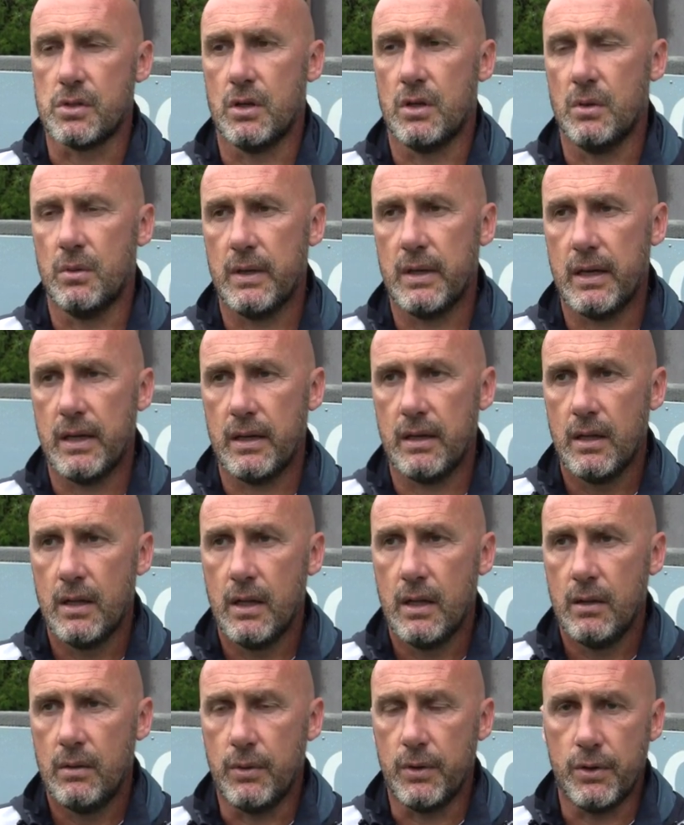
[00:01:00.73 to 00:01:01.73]
So
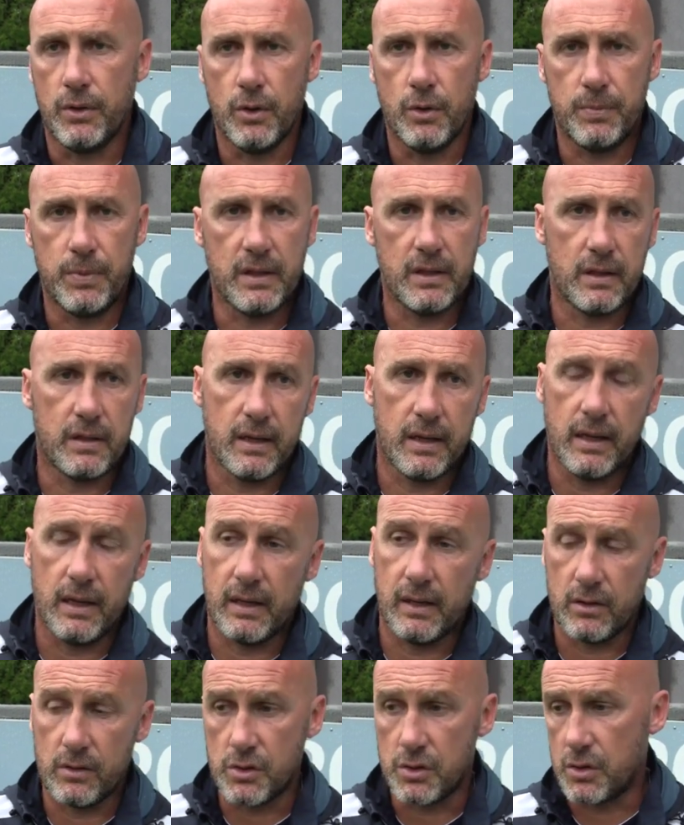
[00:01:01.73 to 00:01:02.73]
we knew it'd be the
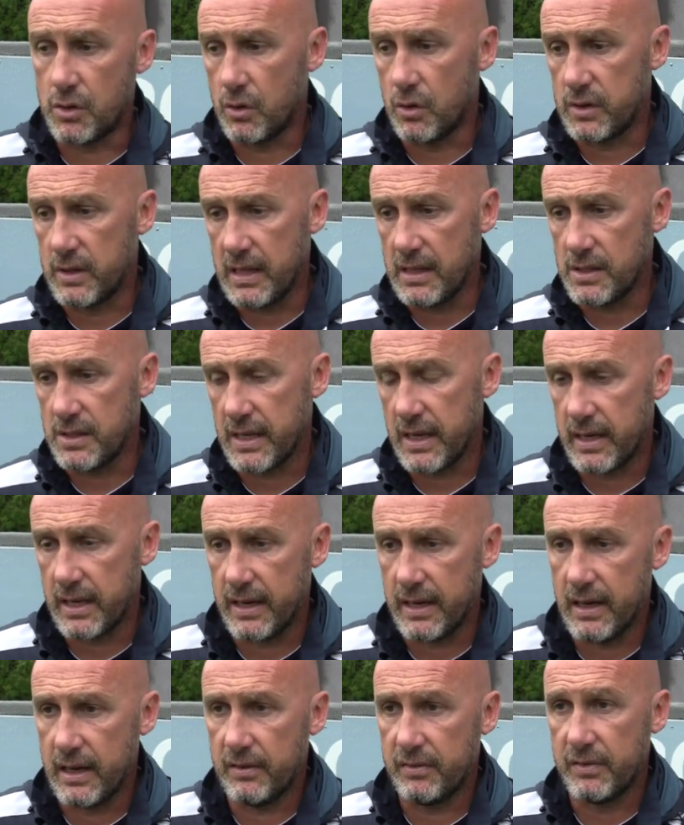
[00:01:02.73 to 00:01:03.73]
thing, and I just thought then
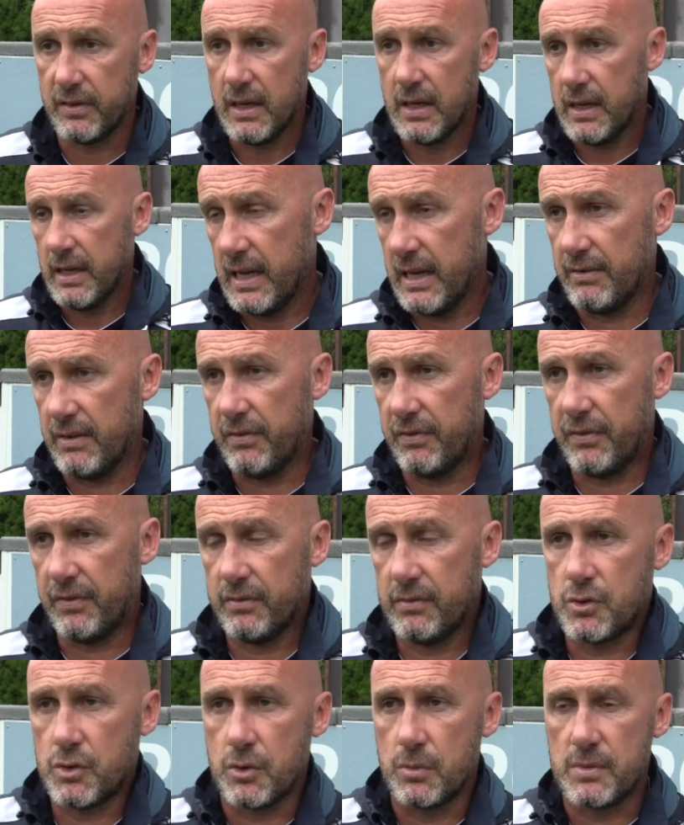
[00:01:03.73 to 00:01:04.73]
second half, even
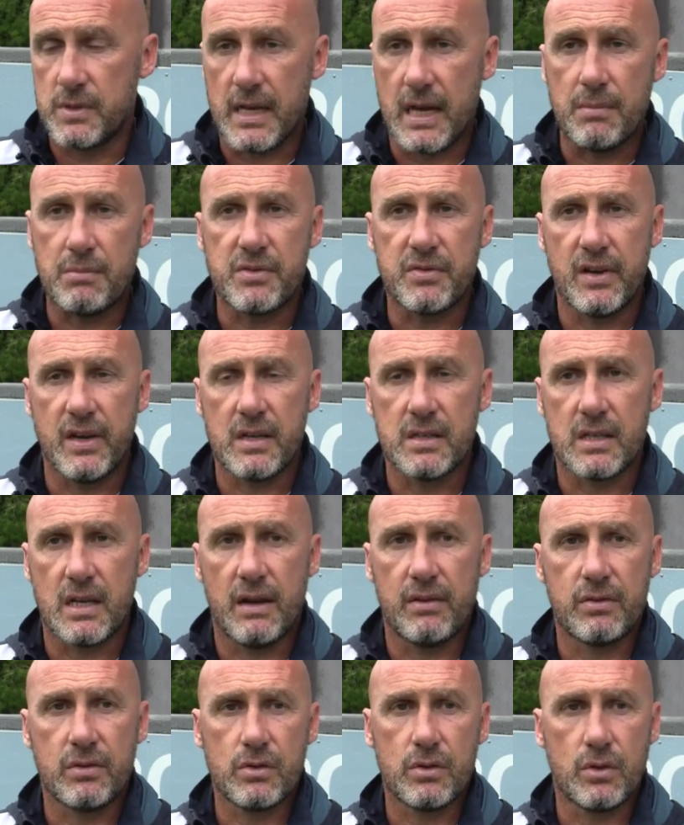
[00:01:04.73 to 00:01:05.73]
if sometimes first
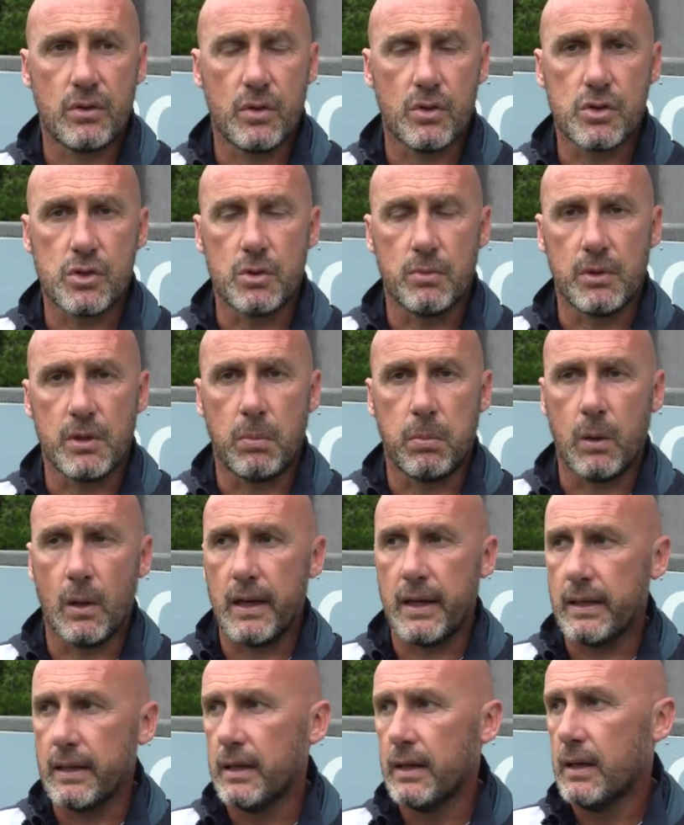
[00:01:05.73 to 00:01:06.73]
half, thought some of the
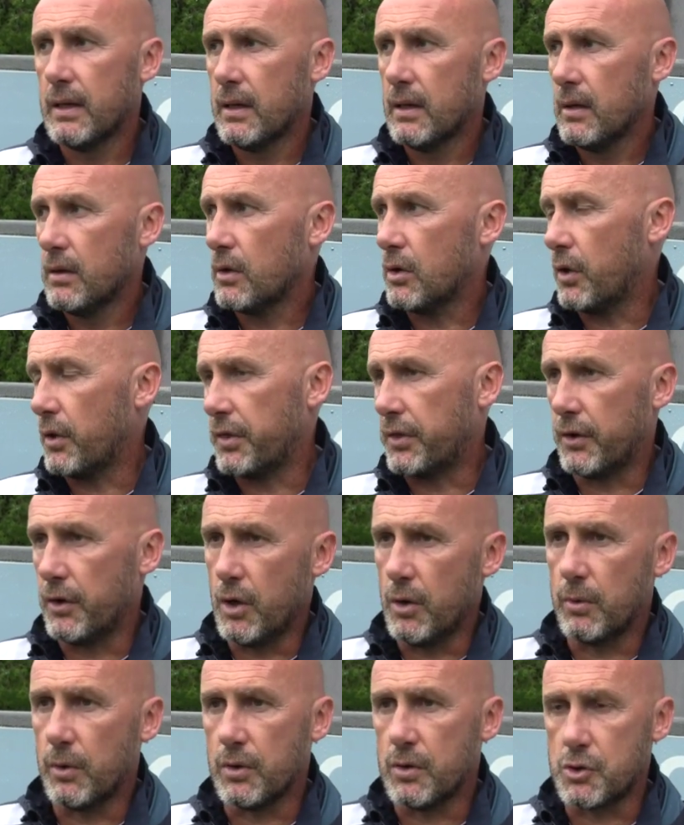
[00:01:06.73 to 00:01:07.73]
play got
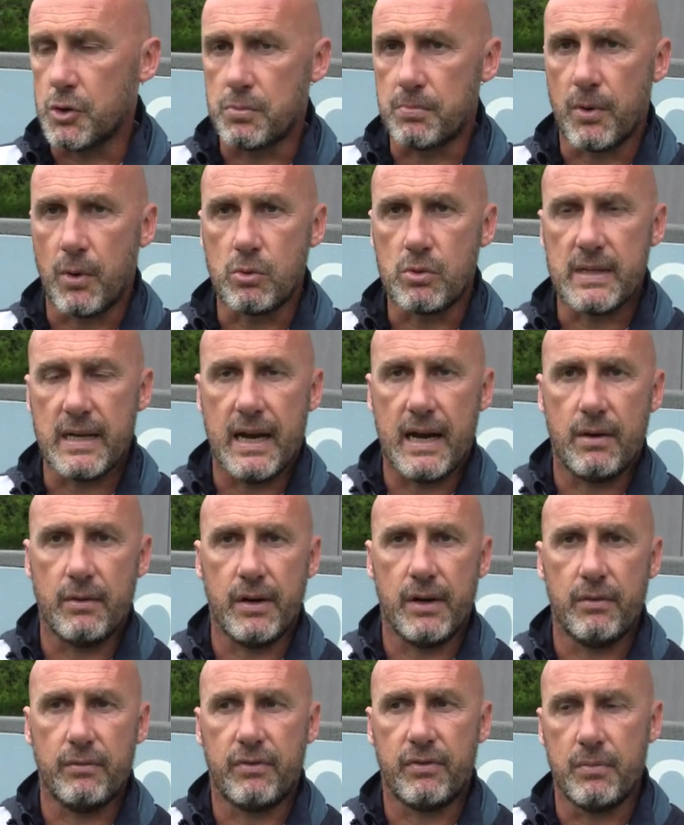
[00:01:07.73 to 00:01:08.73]
through, but it just broke
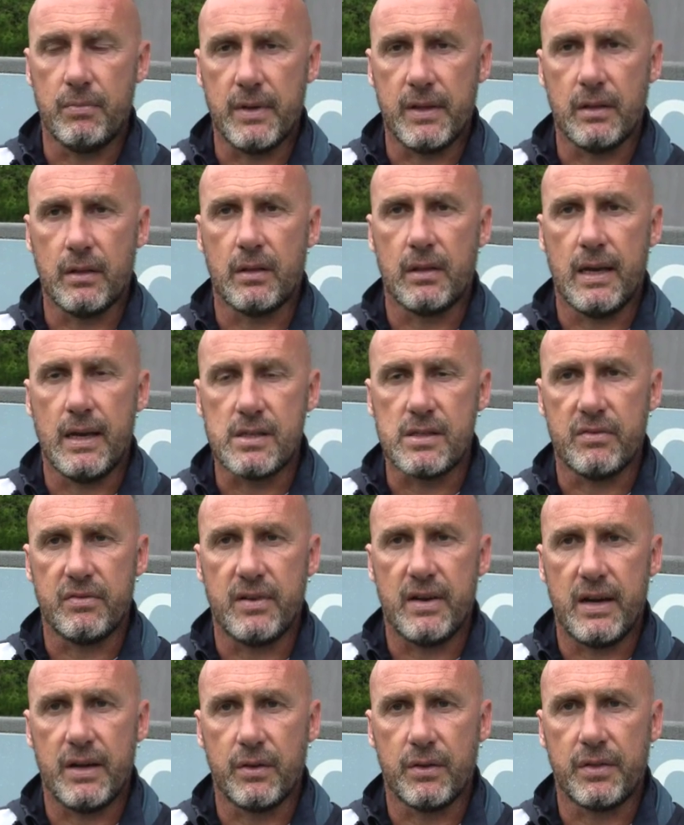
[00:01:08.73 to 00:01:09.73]
down, and from middle third to
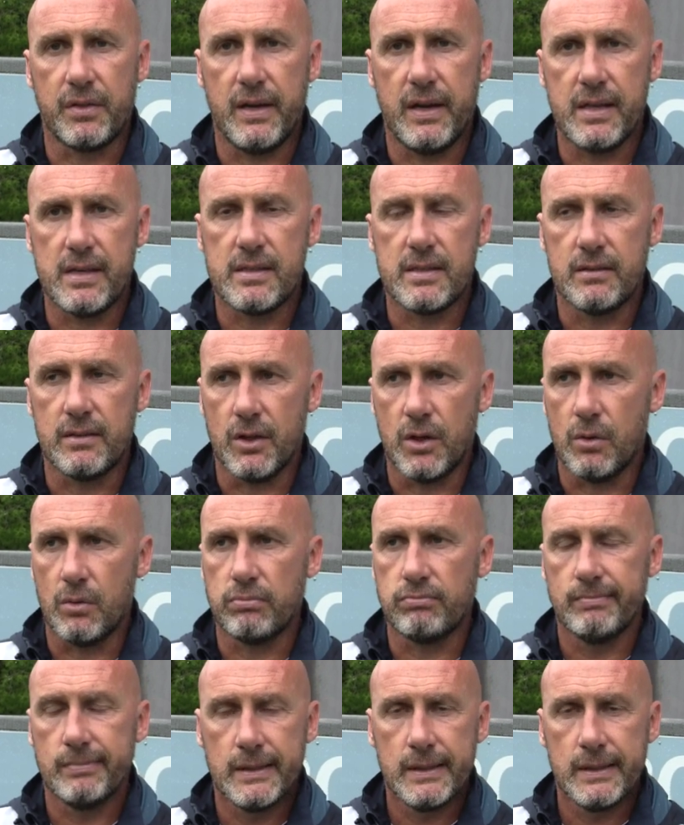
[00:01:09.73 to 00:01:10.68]
final third, you know,